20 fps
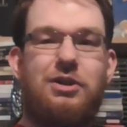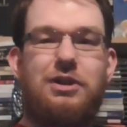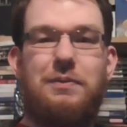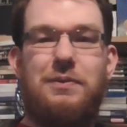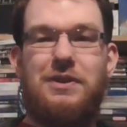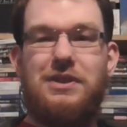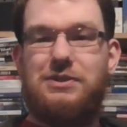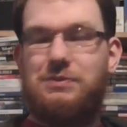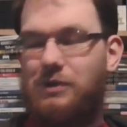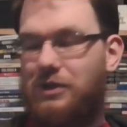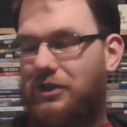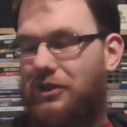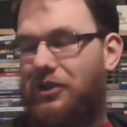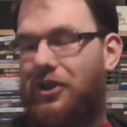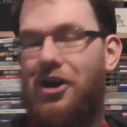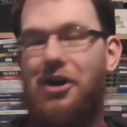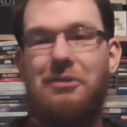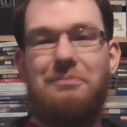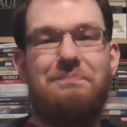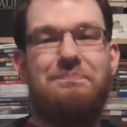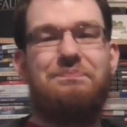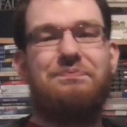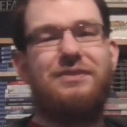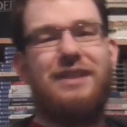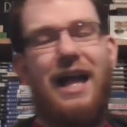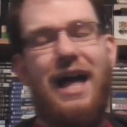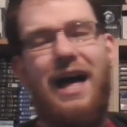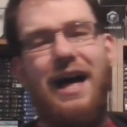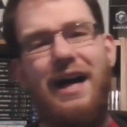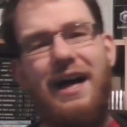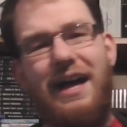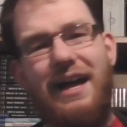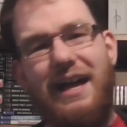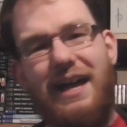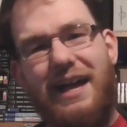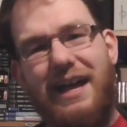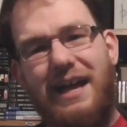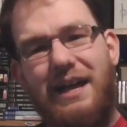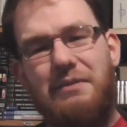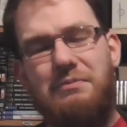talked about this one a lot.
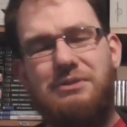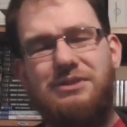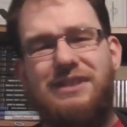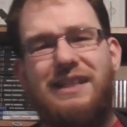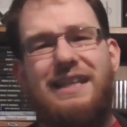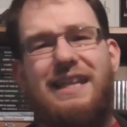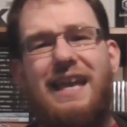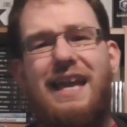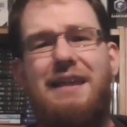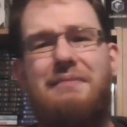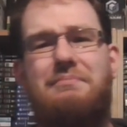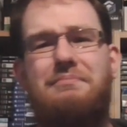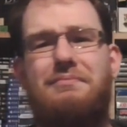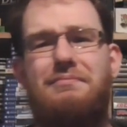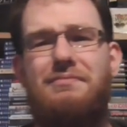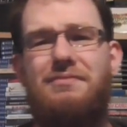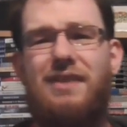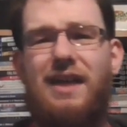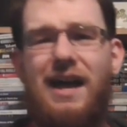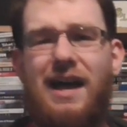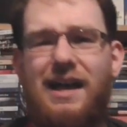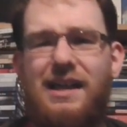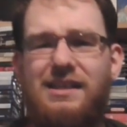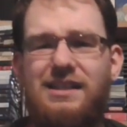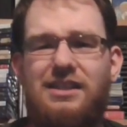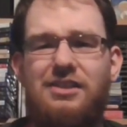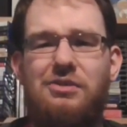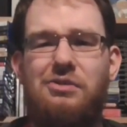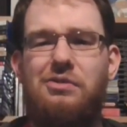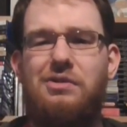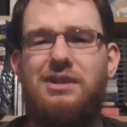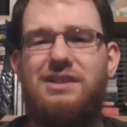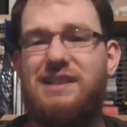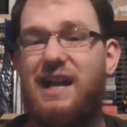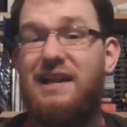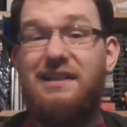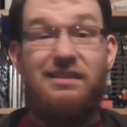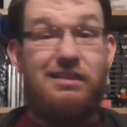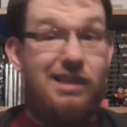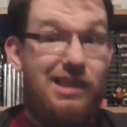It was a game that, you know, because
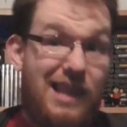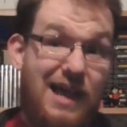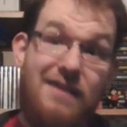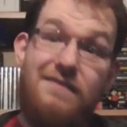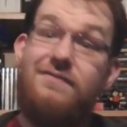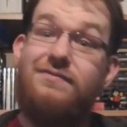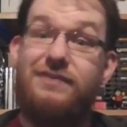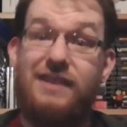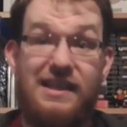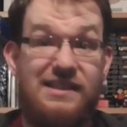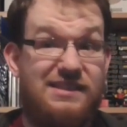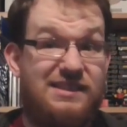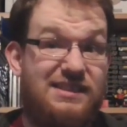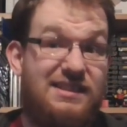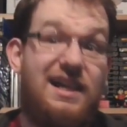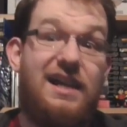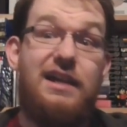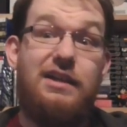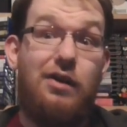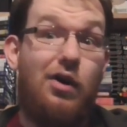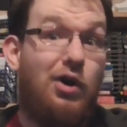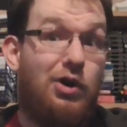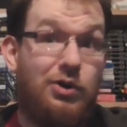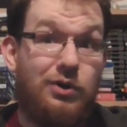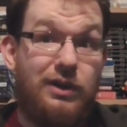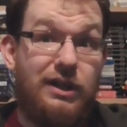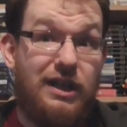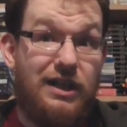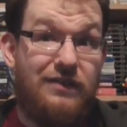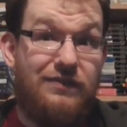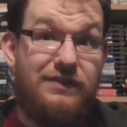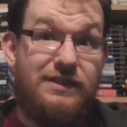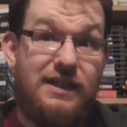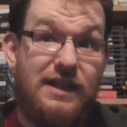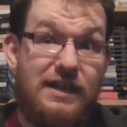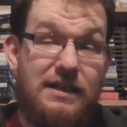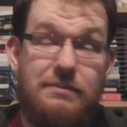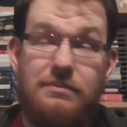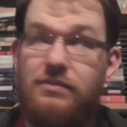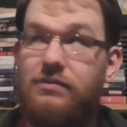I lived inside Ocarina of
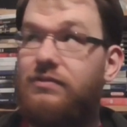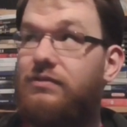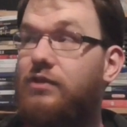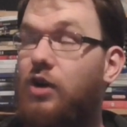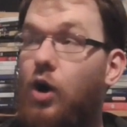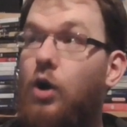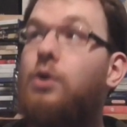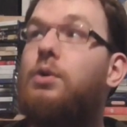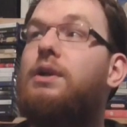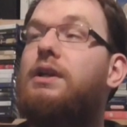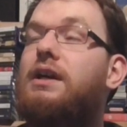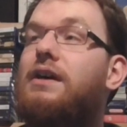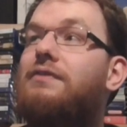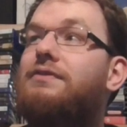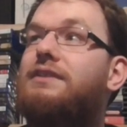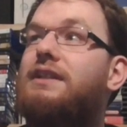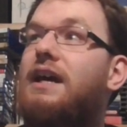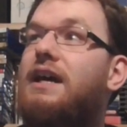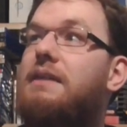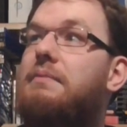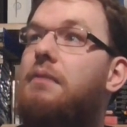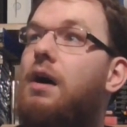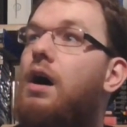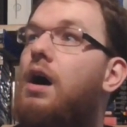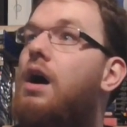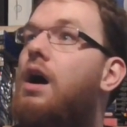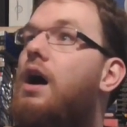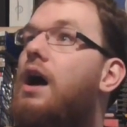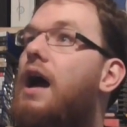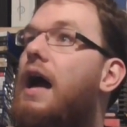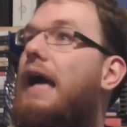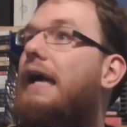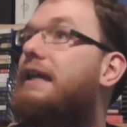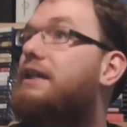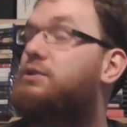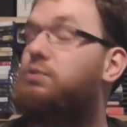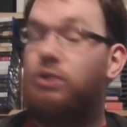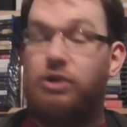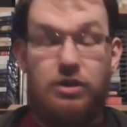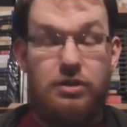Time. Ocarina of Time
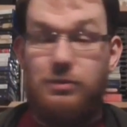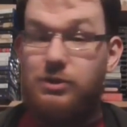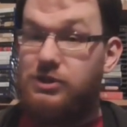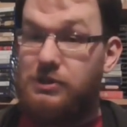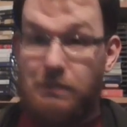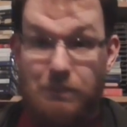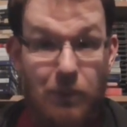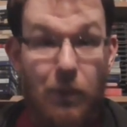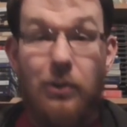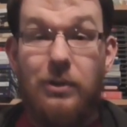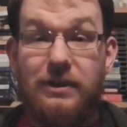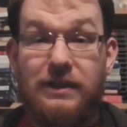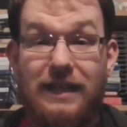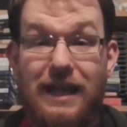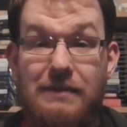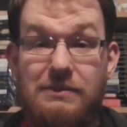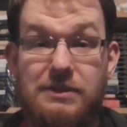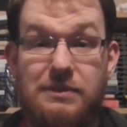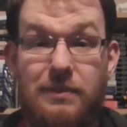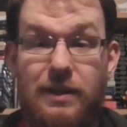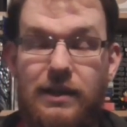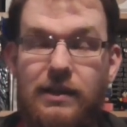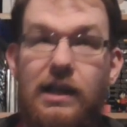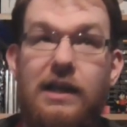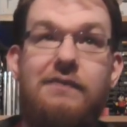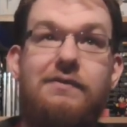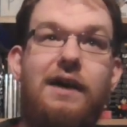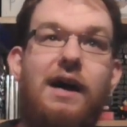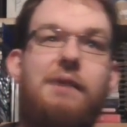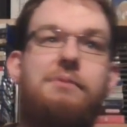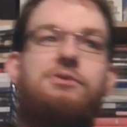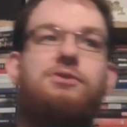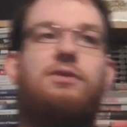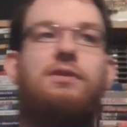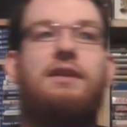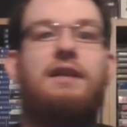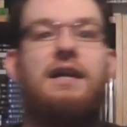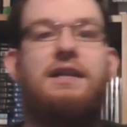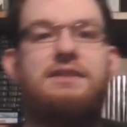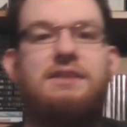is one of the most important games of my life, it
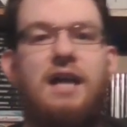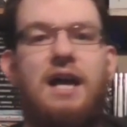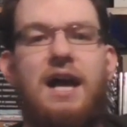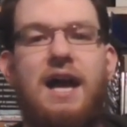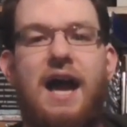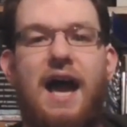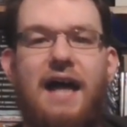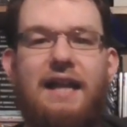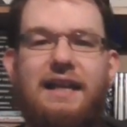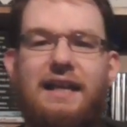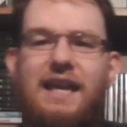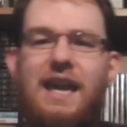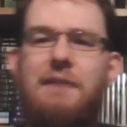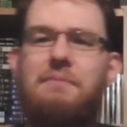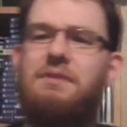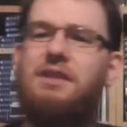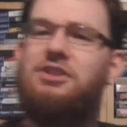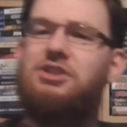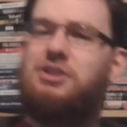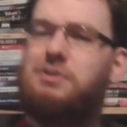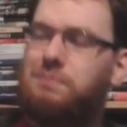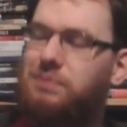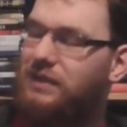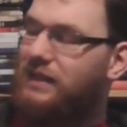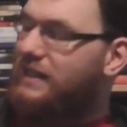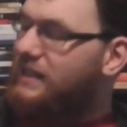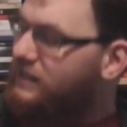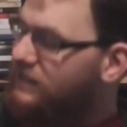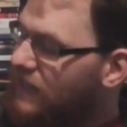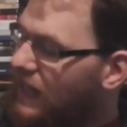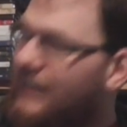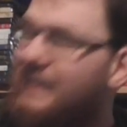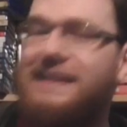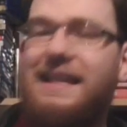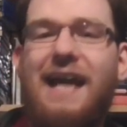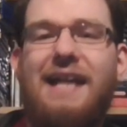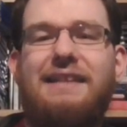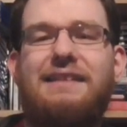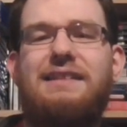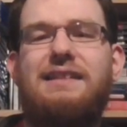absolutely is, and a game that just plays
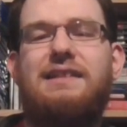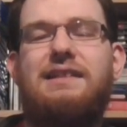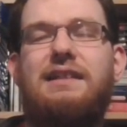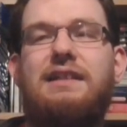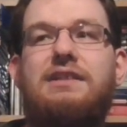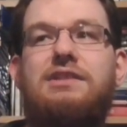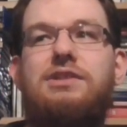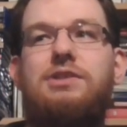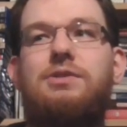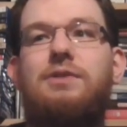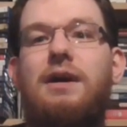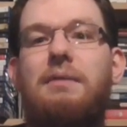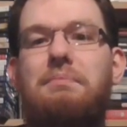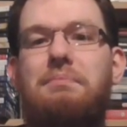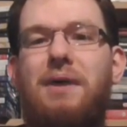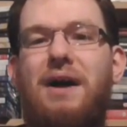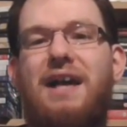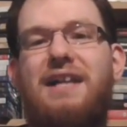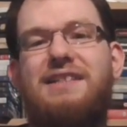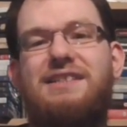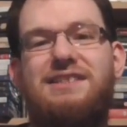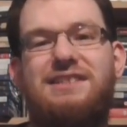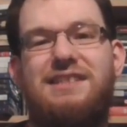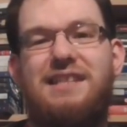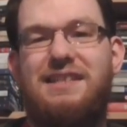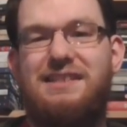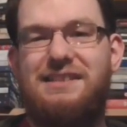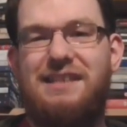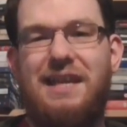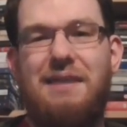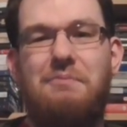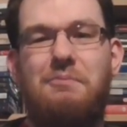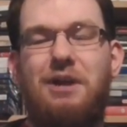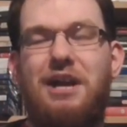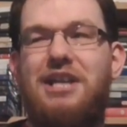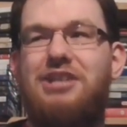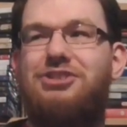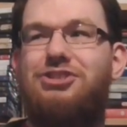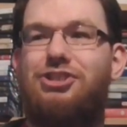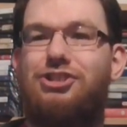identically to it, but in the same
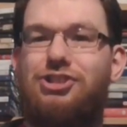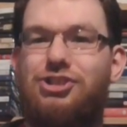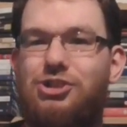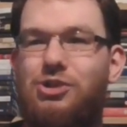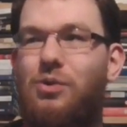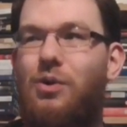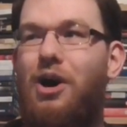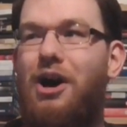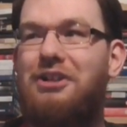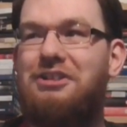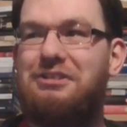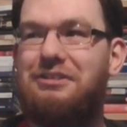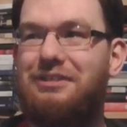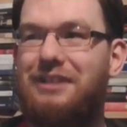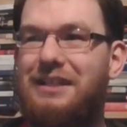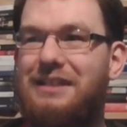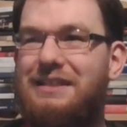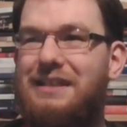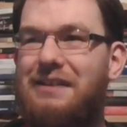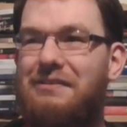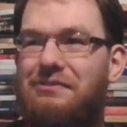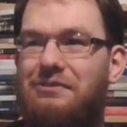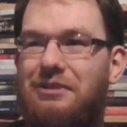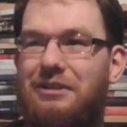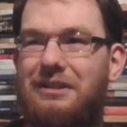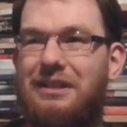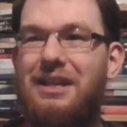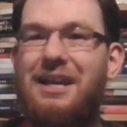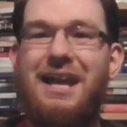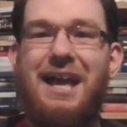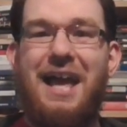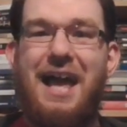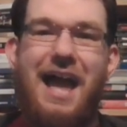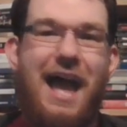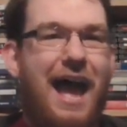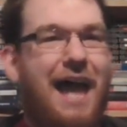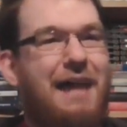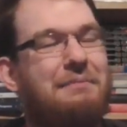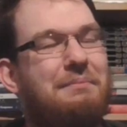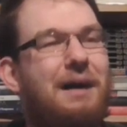way it's just so utterly different.
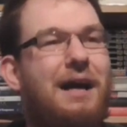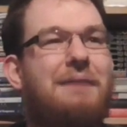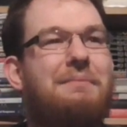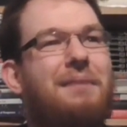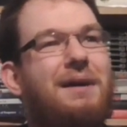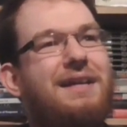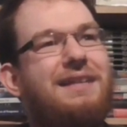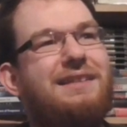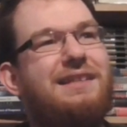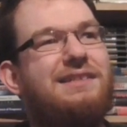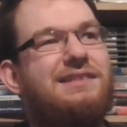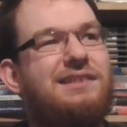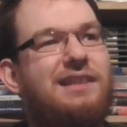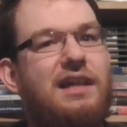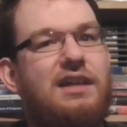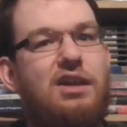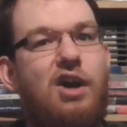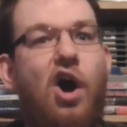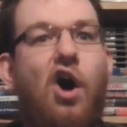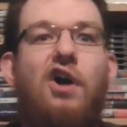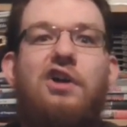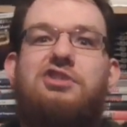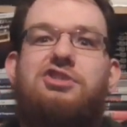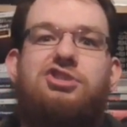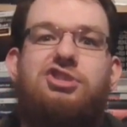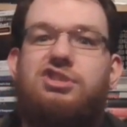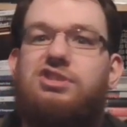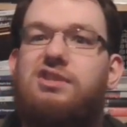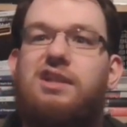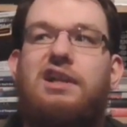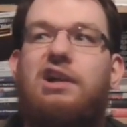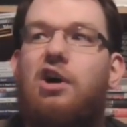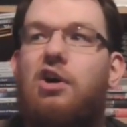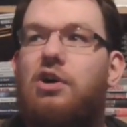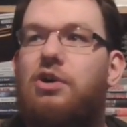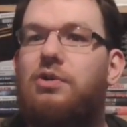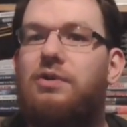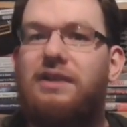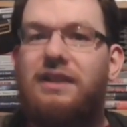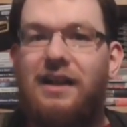In my mind it's like, oh, it's just like
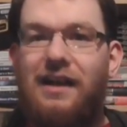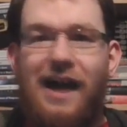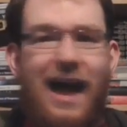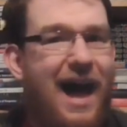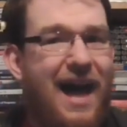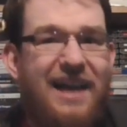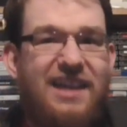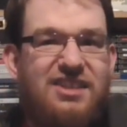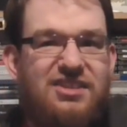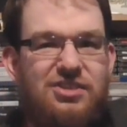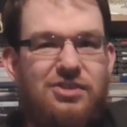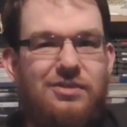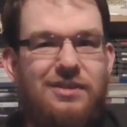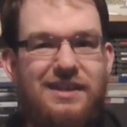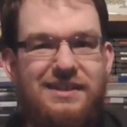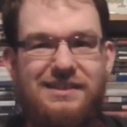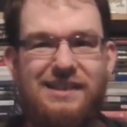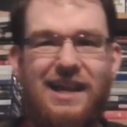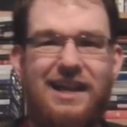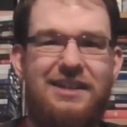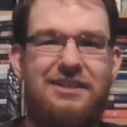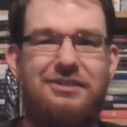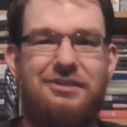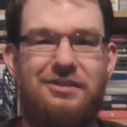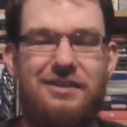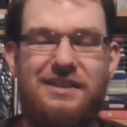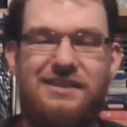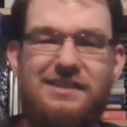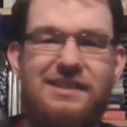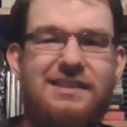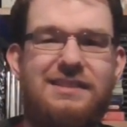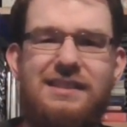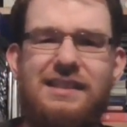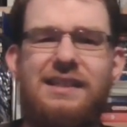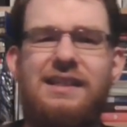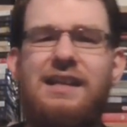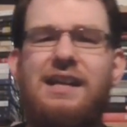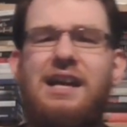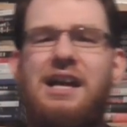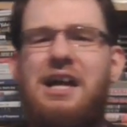Ocarina. I can do this easy.